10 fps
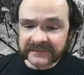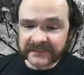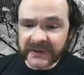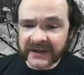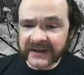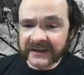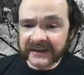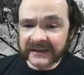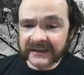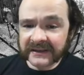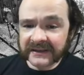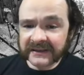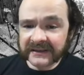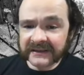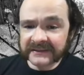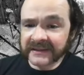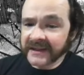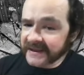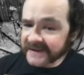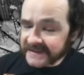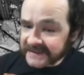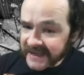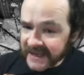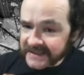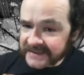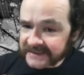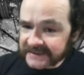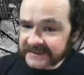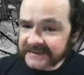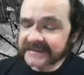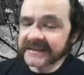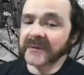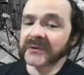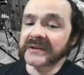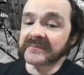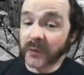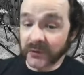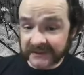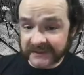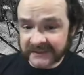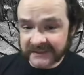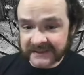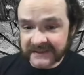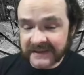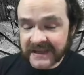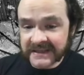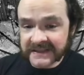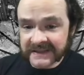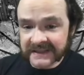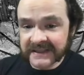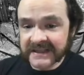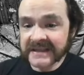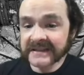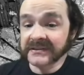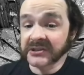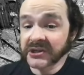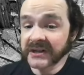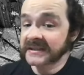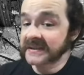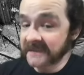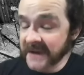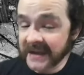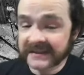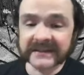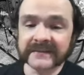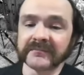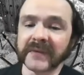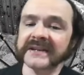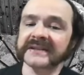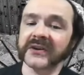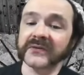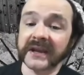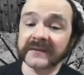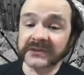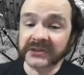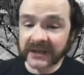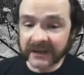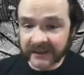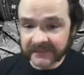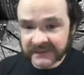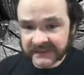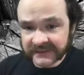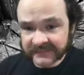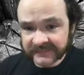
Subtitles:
But like I said, it's not really important. This is just the facts. Mice don't have jobs.